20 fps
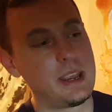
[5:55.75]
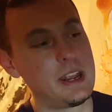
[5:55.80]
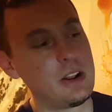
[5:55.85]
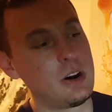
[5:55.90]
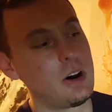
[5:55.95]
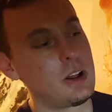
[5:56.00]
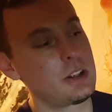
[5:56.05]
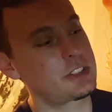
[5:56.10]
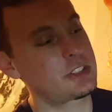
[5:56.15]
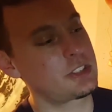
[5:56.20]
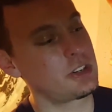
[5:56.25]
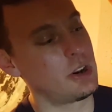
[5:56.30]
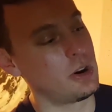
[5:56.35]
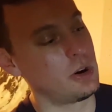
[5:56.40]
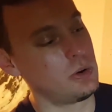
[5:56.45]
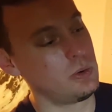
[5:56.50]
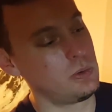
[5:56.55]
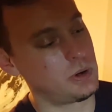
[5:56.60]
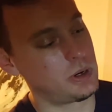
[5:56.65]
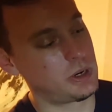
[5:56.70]
It
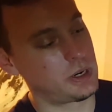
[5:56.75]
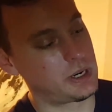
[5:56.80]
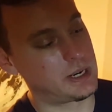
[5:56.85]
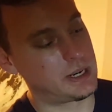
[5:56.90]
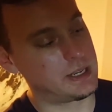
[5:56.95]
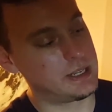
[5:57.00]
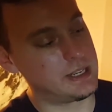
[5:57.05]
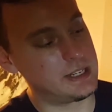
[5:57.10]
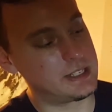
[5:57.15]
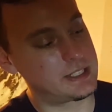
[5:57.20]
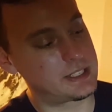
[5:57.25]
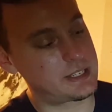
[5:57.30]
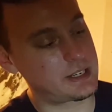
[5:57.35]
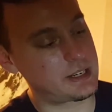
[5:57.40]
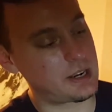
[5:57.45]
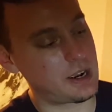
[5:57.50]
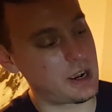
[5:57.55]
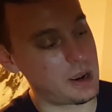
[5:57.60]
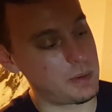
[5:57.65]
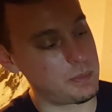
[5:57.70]
also needs
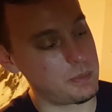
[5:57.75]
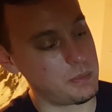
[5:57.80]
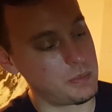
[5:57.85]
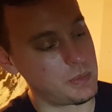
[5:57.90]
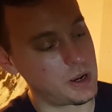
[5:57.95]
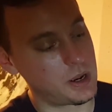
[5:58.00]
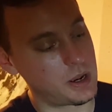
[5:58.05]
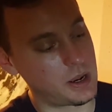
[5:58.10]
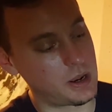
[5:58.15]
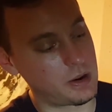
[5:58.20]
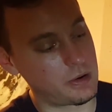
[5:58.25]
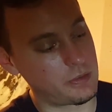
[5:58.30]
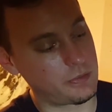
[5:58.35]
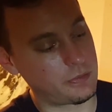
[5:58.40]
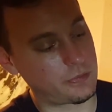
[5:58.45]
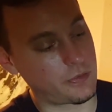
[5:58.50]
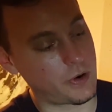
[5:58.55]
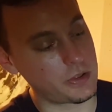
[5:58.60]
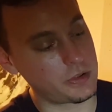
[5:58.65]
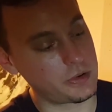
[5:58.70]
to come
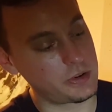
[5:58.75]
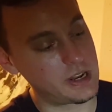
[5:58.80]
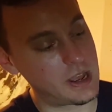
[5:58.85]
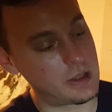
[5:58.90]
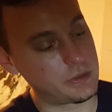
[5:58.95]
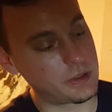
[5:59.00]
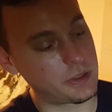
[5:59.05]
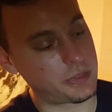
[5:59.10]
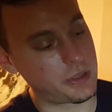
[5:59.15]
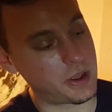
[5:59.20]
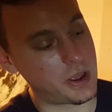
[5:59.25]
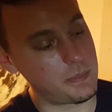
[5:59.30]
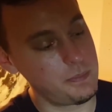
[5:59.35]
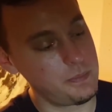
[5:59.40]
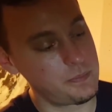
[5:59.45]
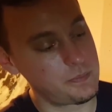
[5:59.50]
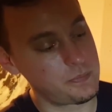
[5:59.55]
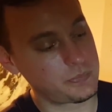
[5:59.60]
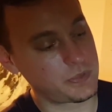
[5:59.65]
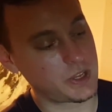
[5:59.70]
farther down the
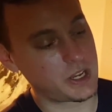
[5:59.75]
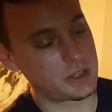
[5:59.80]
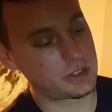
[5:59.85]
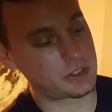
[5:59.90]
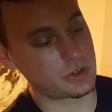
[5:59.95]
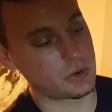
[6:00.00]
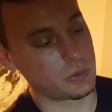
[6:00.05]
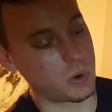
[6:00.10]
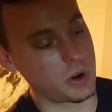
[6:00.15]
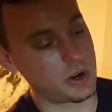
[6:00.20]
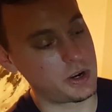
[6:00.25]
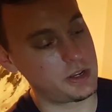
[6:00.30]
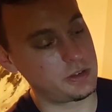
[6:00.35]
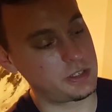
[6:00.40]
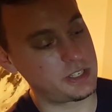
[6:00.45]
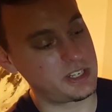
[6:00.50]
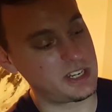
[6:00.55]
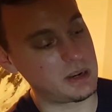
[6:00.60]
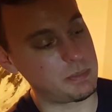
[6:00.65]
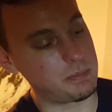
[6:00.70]
thumb, so where
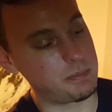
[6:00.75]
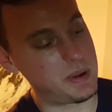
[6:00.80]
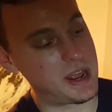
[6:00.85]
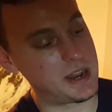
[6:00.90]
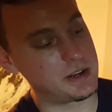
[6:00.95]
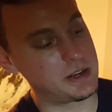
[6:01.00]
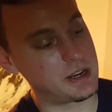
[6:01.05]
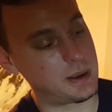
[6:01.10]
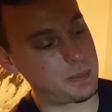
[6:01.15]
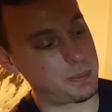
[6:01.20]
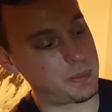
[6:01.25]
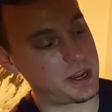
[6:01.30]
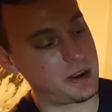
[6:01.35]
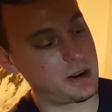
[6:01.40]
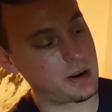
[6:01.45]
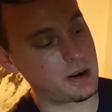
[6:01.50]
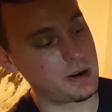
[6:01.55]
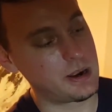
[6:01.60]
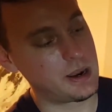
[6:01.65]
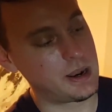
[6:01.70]
you see it bend up
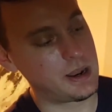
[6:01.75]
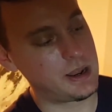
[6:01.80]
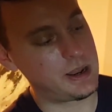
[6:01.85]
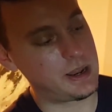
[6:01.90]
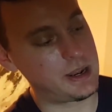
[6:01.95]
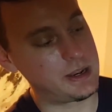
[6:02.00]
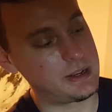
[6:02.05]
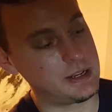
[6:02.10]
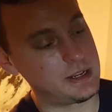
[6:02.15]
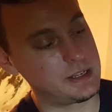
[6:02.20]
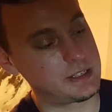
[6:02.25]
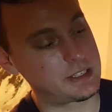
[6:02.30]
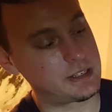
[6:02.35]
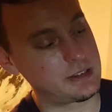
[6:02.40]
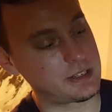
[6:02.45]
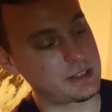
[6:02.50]
here, it needs